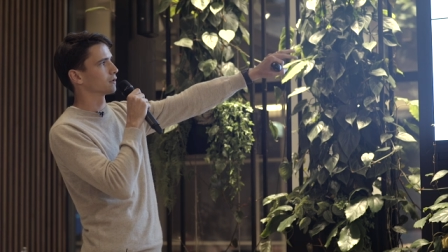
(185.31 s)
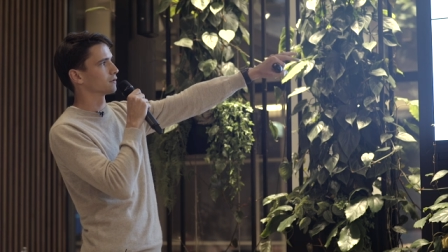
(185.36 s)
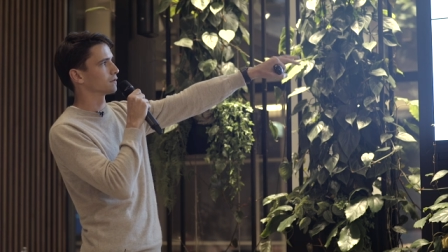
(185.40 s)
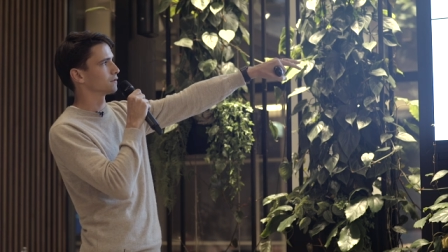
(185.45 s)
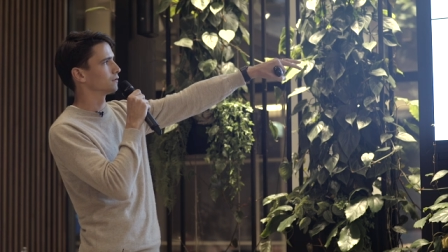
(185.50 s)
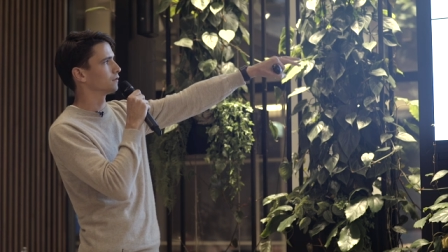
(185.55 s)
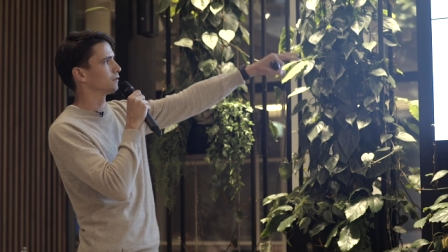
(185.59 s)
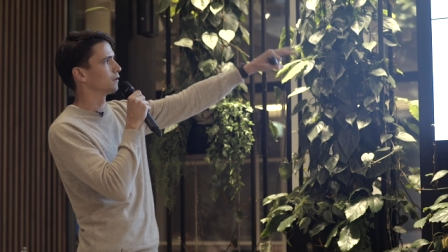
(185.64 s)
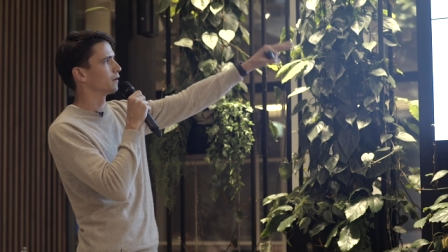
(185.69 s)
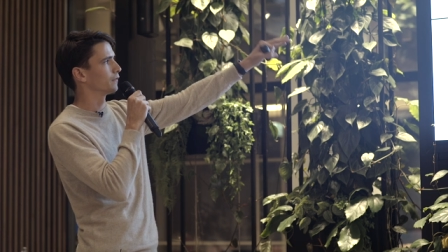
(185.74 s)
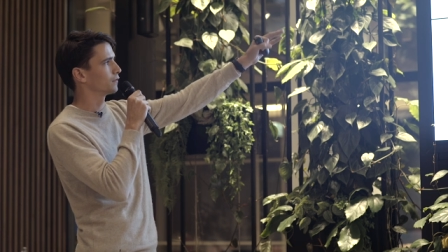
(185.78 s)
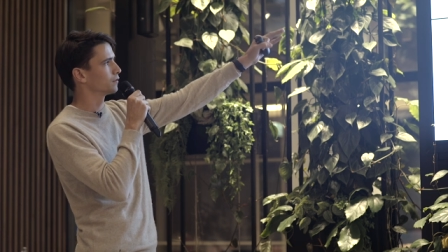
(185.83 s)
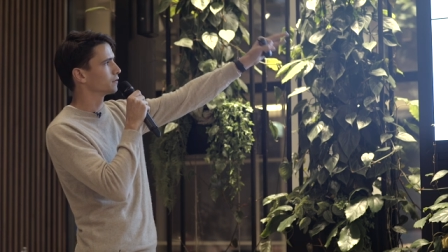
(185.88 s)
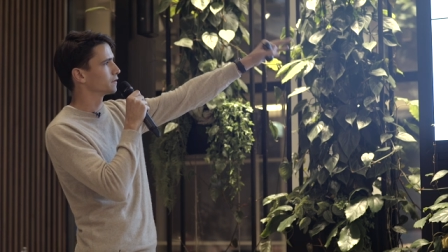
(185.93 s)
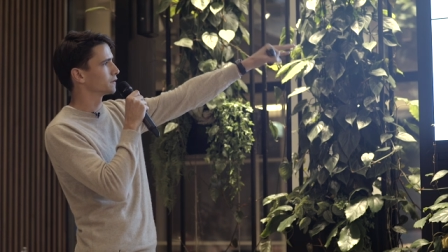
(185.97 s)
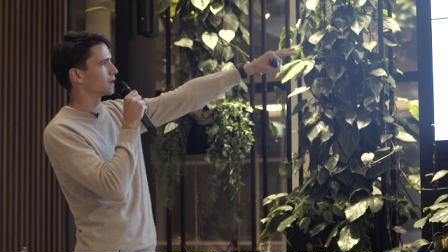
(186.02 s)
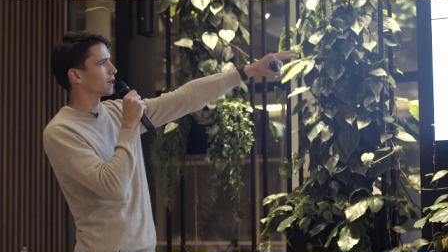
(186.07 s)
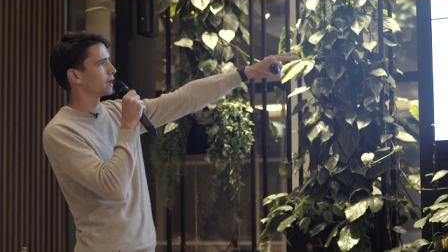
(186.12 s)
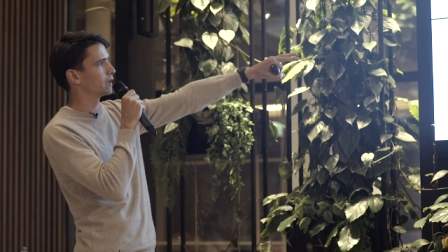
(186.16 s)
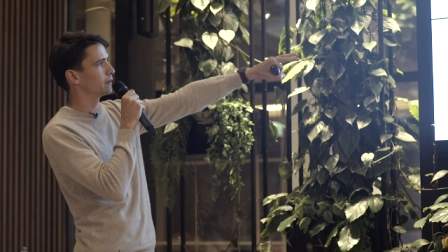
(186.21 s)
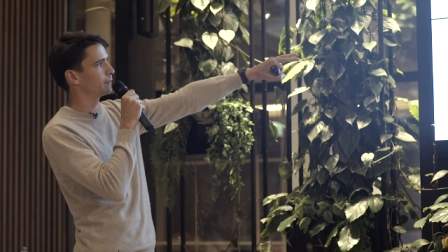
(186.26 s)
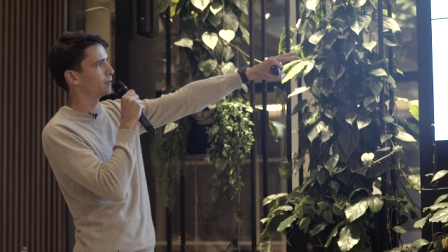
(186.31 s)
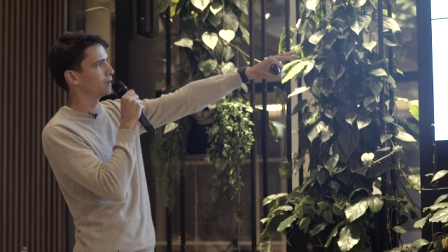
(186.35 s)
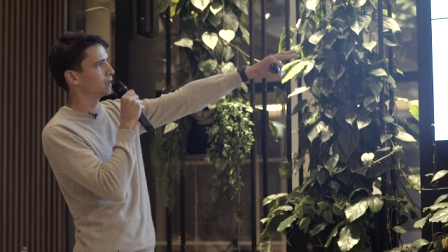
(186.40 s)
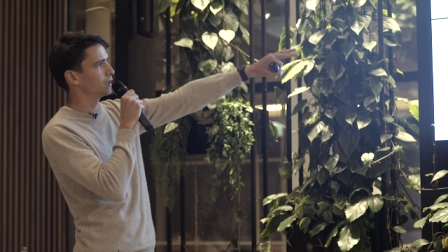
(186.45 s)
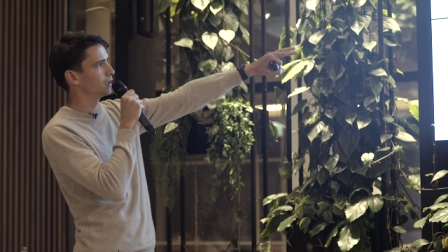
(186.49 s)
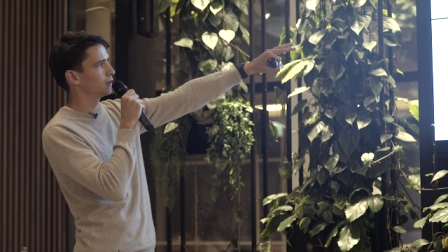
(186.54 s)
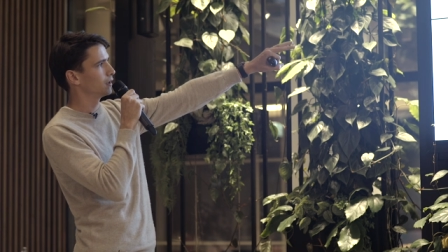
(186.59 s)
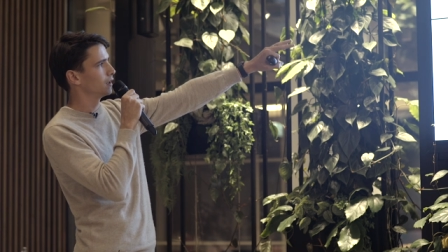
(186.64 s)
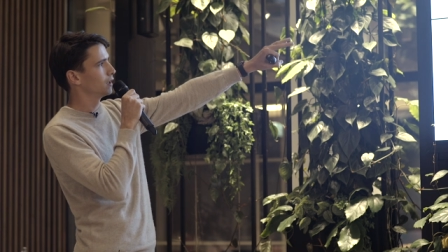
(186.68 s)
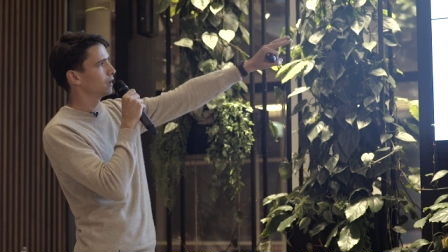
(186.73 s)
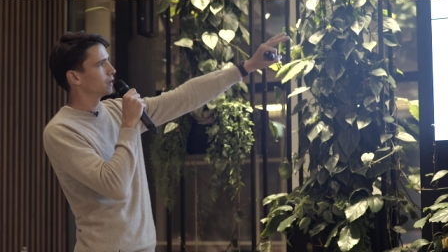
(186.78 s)
So of course, I A
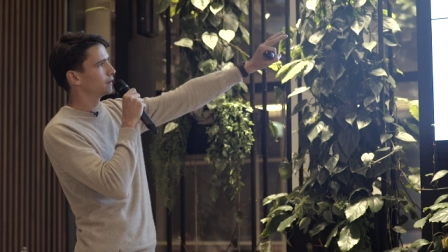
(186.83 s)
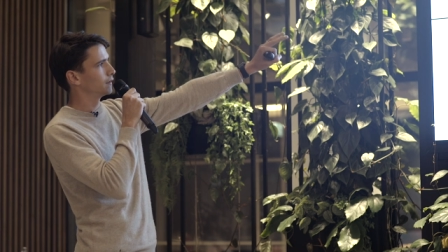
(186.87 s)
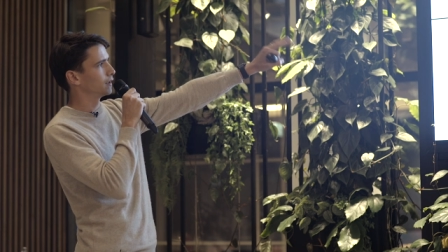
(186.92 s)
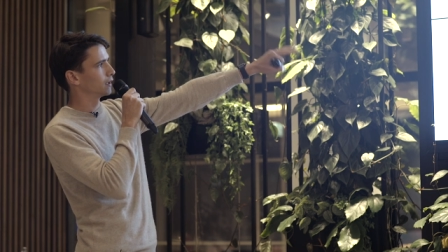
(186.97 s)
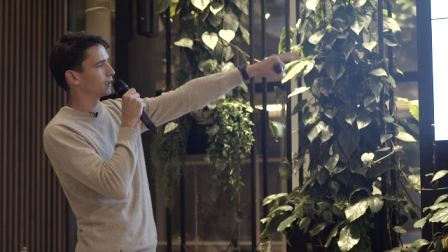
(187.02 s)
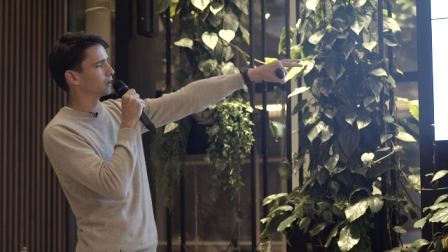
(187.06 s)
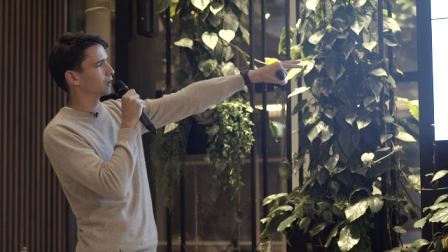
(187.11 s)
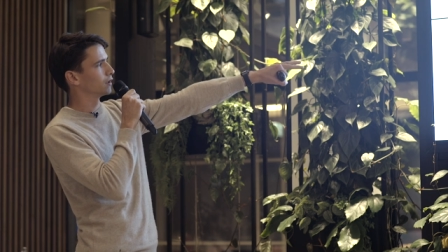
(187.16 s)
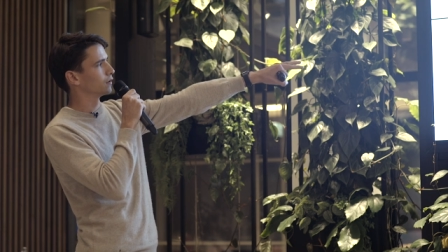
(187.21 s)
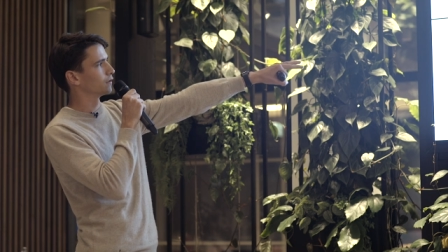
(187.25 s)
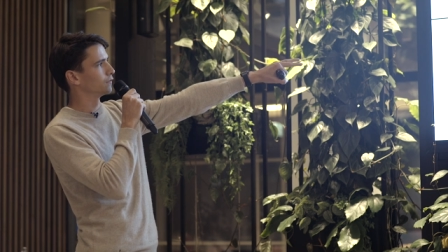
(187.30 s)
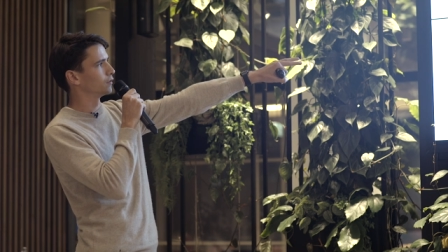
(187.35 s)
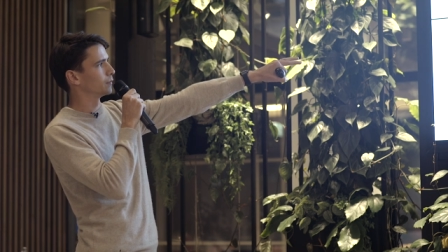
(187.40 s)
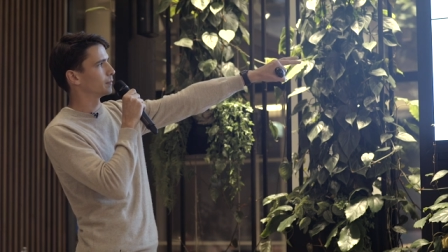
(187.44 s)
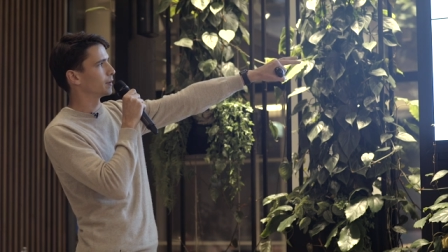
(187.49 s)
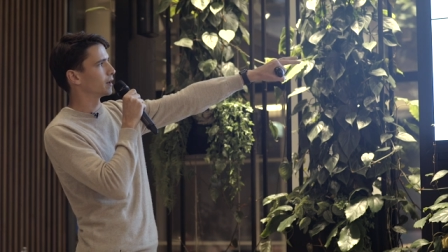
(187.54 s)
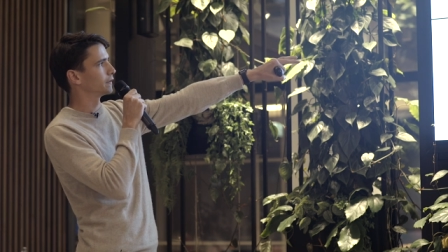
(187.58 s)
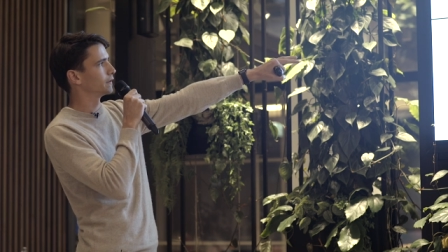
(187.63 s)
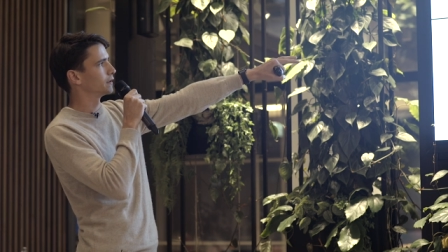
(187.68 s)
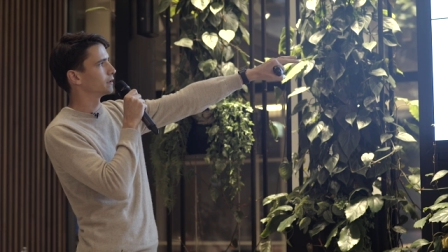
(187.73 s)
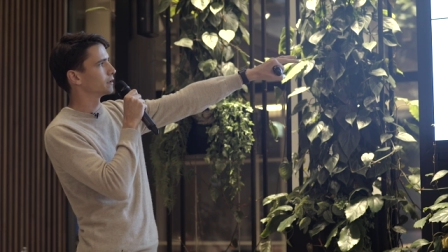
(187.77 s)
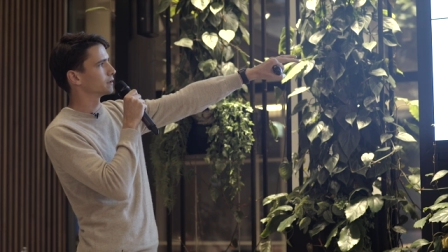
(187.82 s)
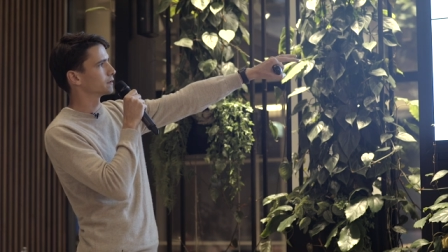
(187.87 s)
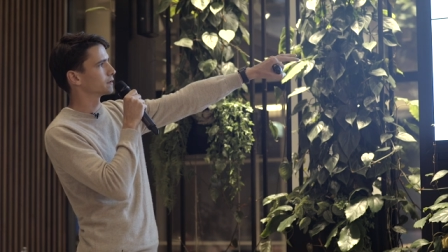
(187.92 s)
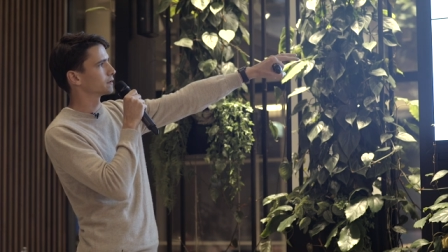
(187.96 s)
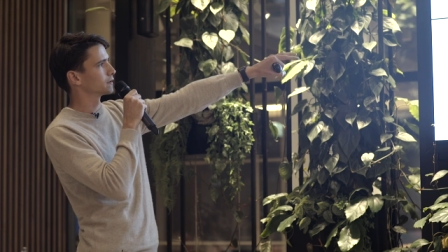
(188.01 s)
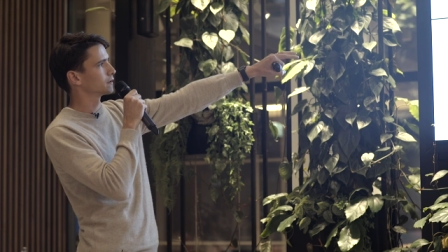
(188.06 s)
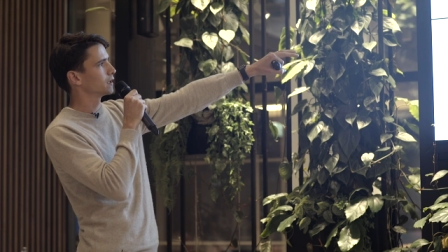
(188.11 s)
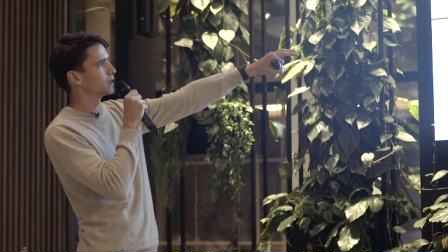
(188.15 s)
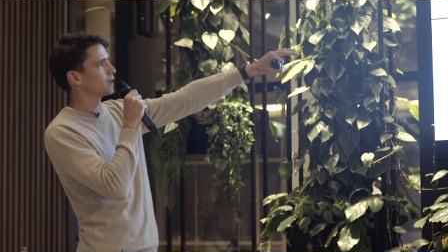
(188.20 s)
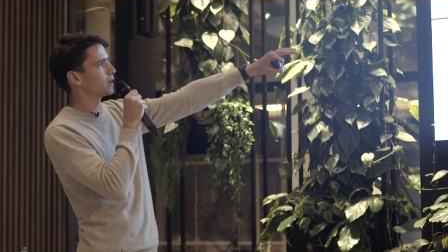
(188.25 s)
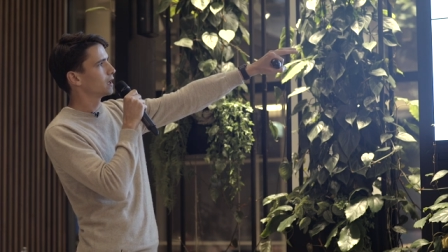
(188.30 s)
P, taking care of the partners.